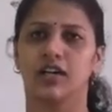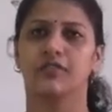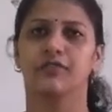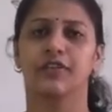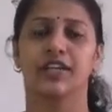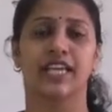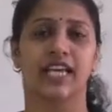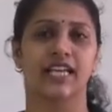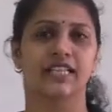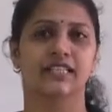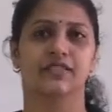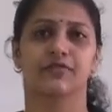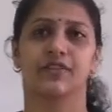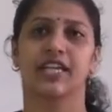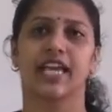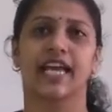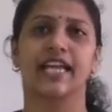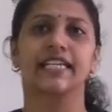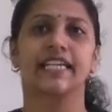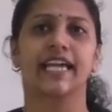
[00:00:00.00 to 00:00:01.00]
We
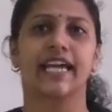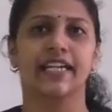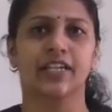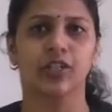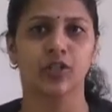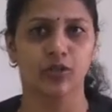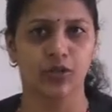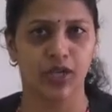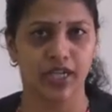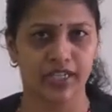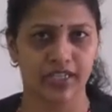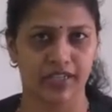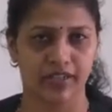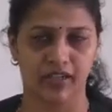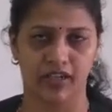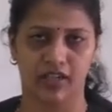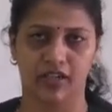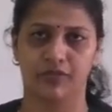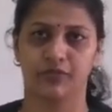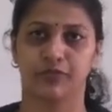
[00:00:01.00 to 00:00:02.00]
can
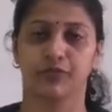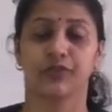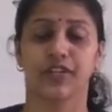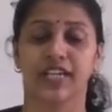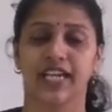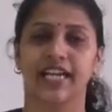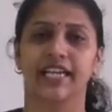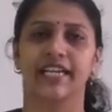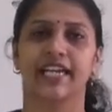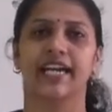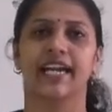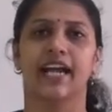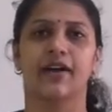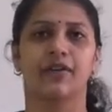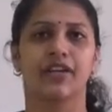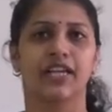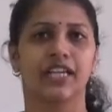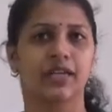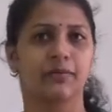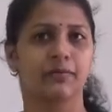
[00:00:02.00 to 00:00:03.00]
get
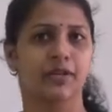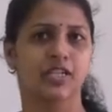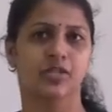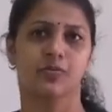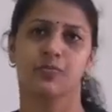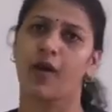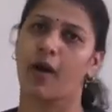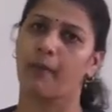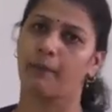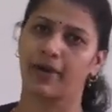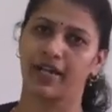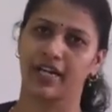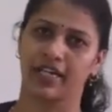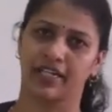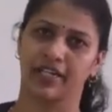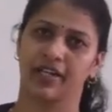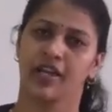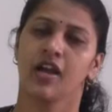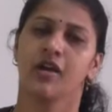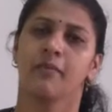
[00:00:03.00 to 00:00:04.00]
our image
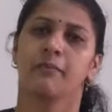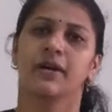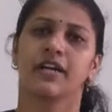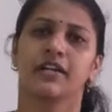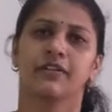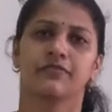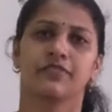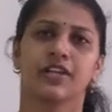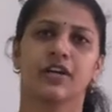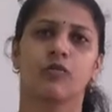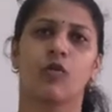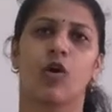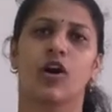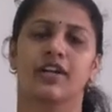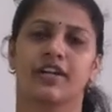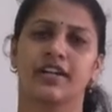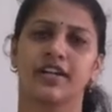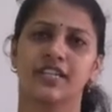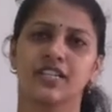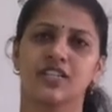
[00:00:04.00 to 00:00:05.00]
properly. But if the
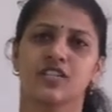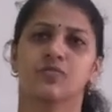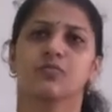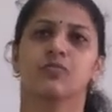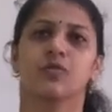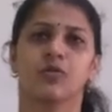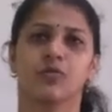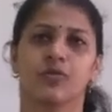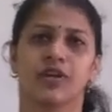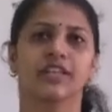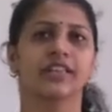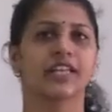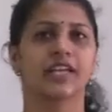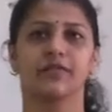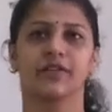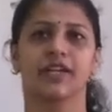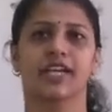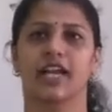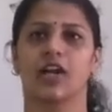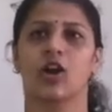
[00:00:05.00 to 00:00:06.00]
water is moving,
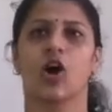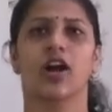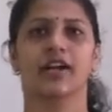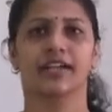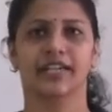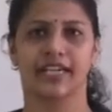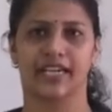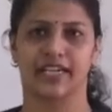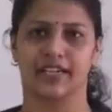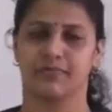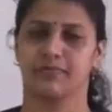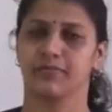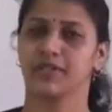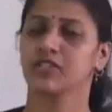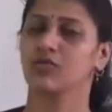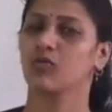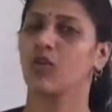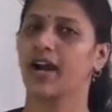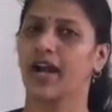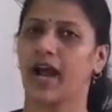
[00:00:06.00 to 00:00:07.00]
then we cannot get.
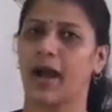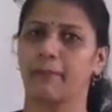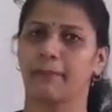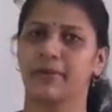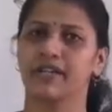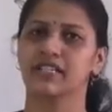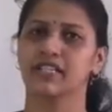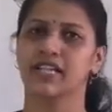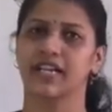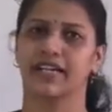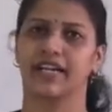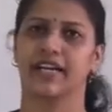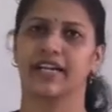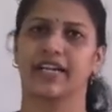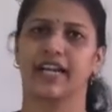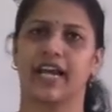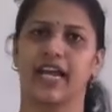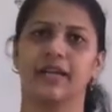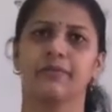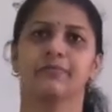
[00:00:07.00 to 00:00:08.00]
Means what happens at
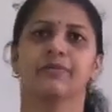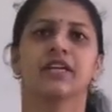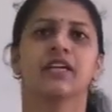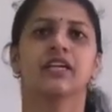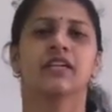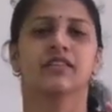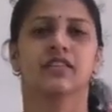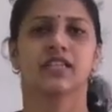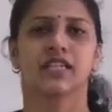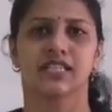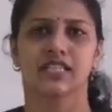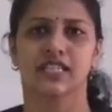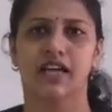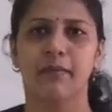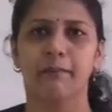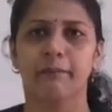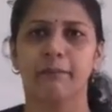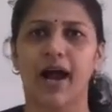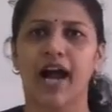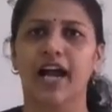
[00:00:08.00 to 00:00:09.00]
that time? The
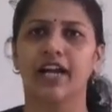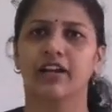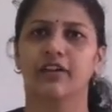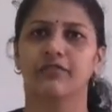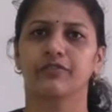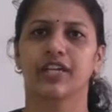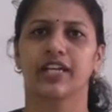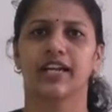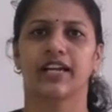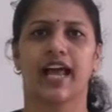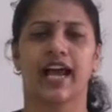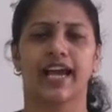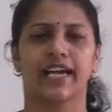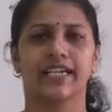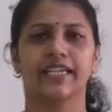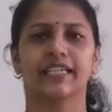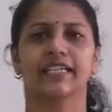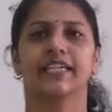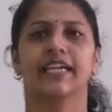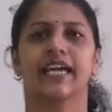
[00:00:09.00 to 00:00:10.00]
some part of the
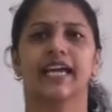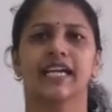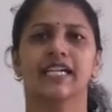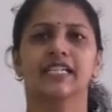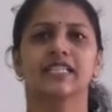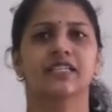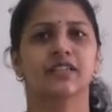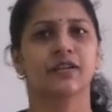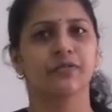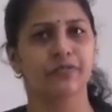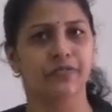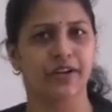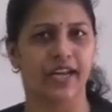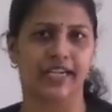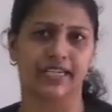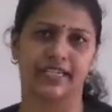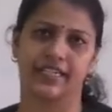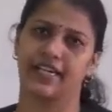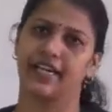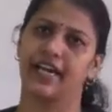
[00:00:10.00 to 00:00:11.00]
light gets
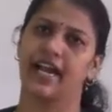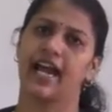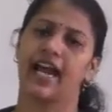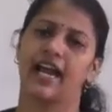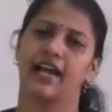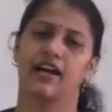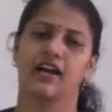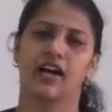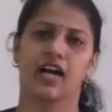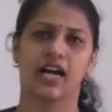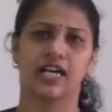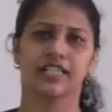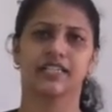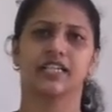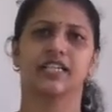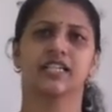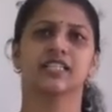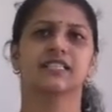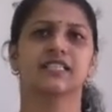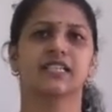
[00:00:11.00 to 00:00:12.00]
reflected,
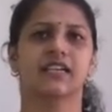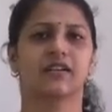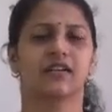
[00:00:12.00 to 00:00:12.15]
and